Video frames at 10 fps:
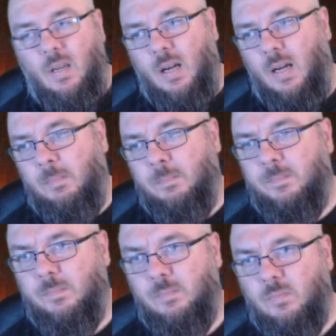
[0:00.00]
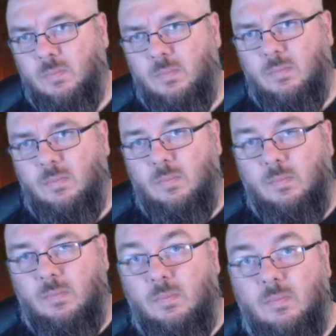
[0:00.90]
Um,
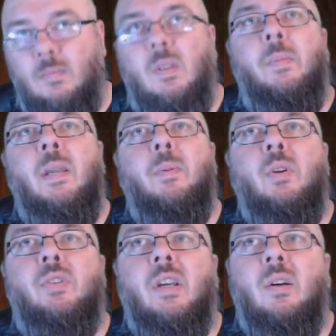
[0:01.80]
the people who